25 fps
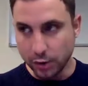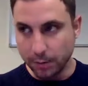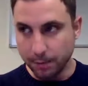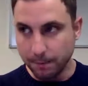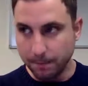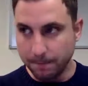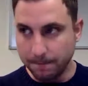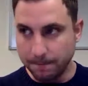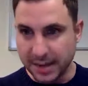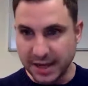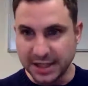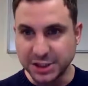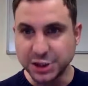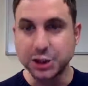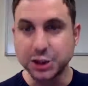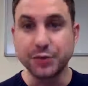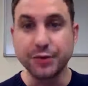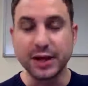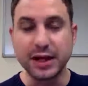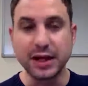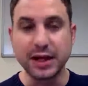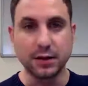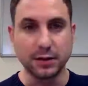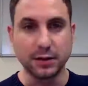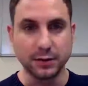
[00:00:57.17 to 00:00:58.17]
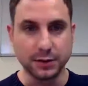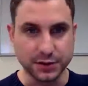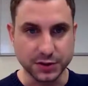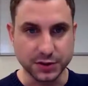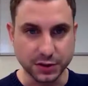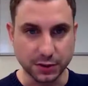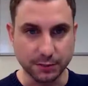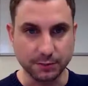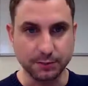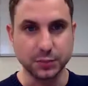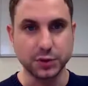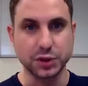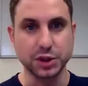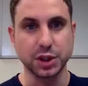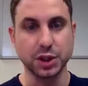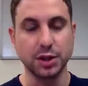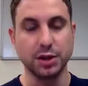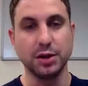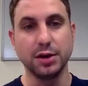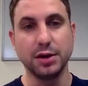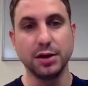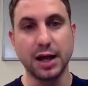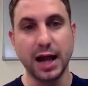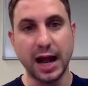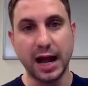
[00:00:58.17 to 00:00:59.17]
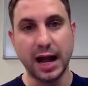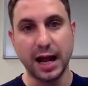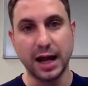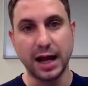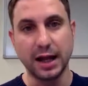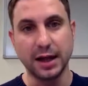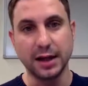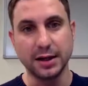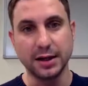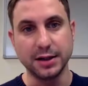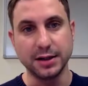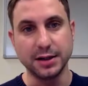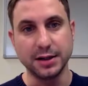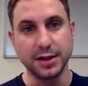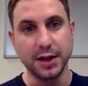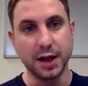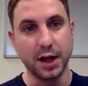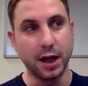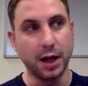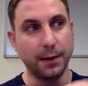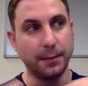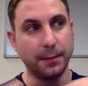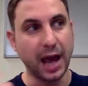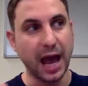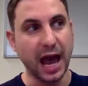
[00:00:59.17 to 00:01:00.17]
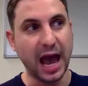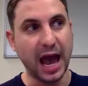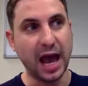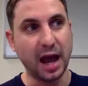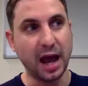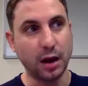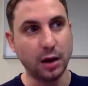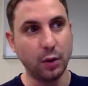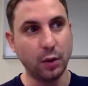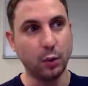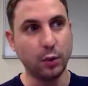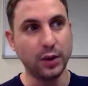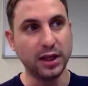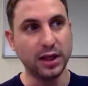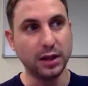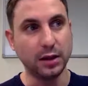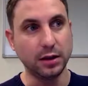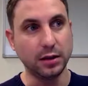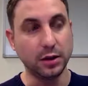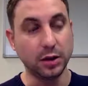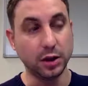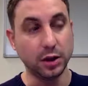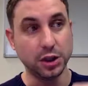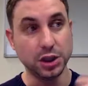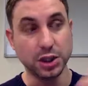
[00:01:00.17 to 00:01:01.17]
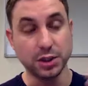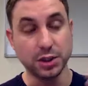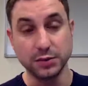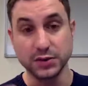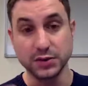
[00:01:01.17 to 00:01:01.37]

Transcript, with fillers: measuring consumption and um, how we could